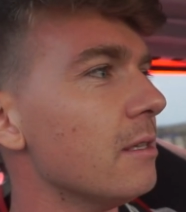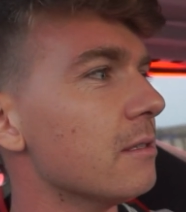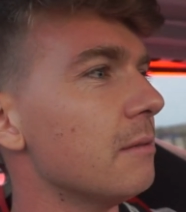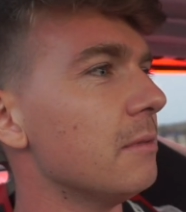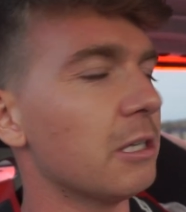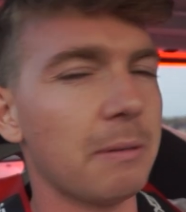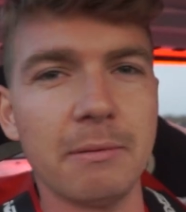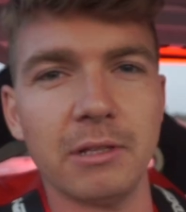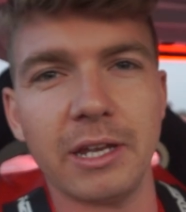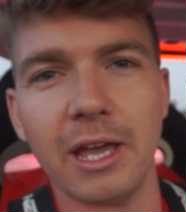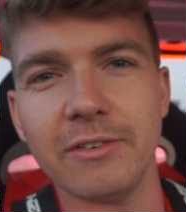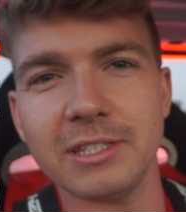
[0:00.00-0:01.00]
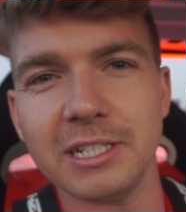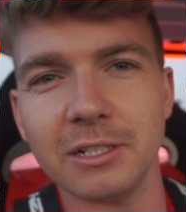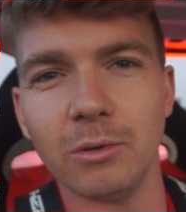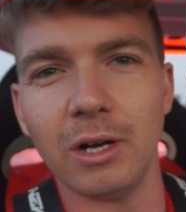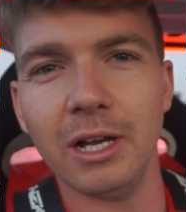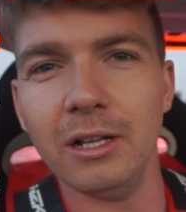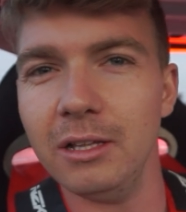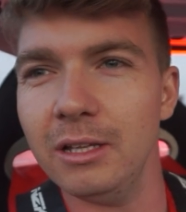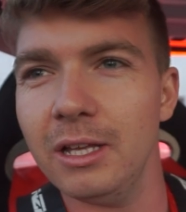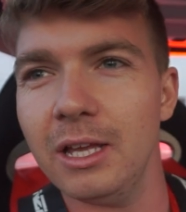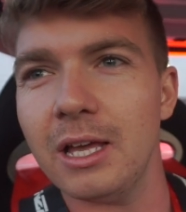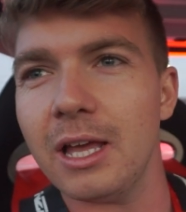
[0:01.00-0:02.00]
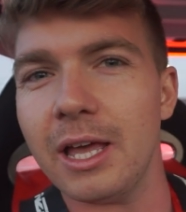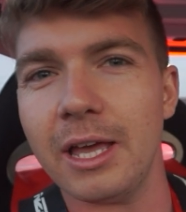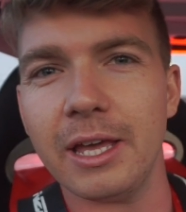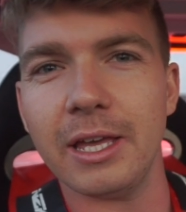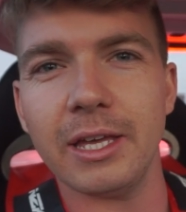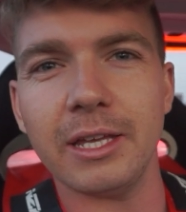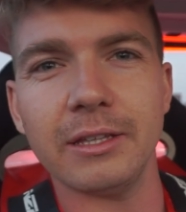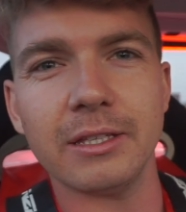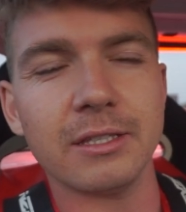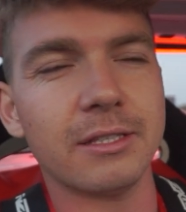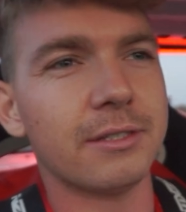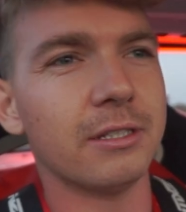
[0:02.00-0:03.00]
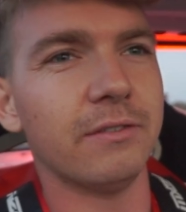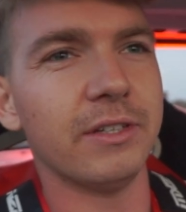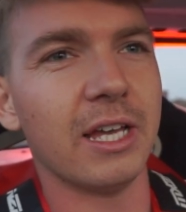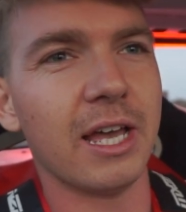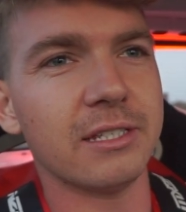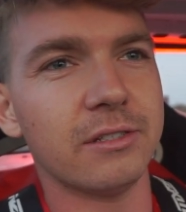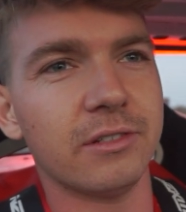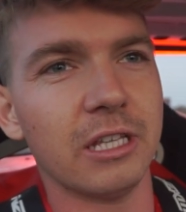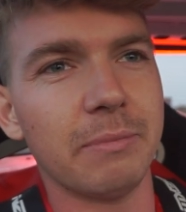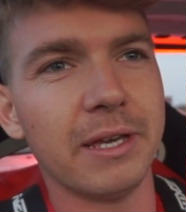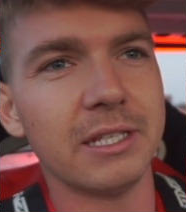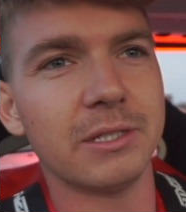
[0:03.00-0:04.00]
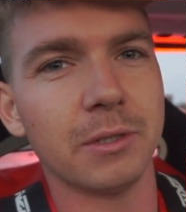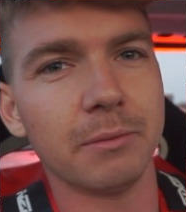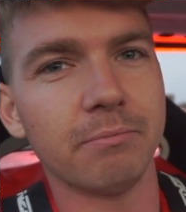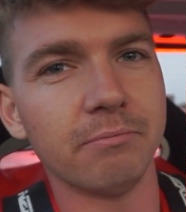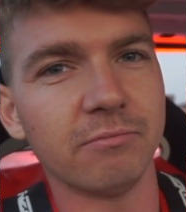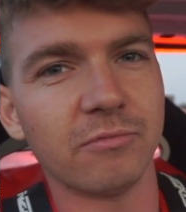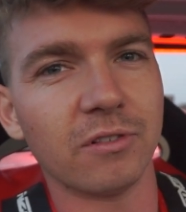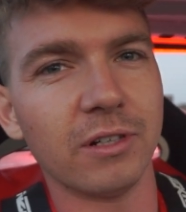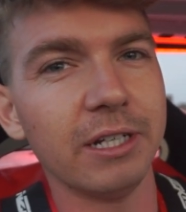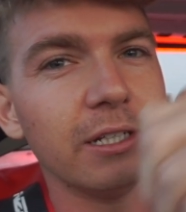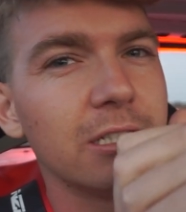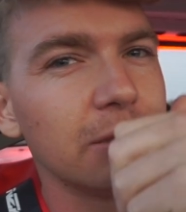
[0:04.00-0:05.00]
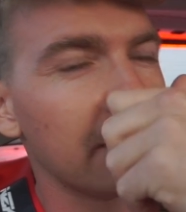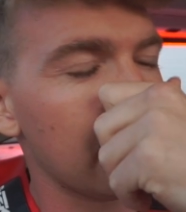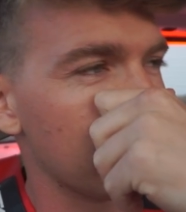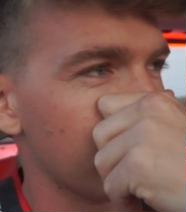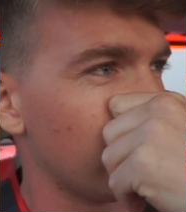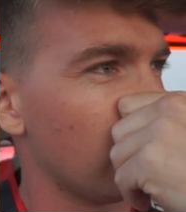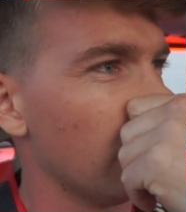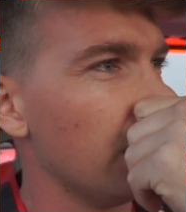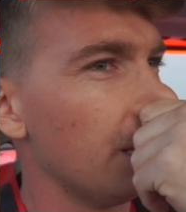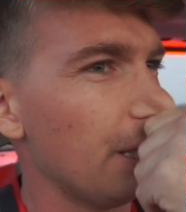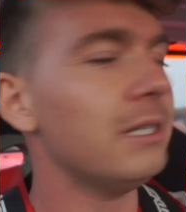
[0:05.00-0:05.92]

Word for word: Some a lot of people that I haven't seen in a while. And Silvia hasn't really been to a real meet before.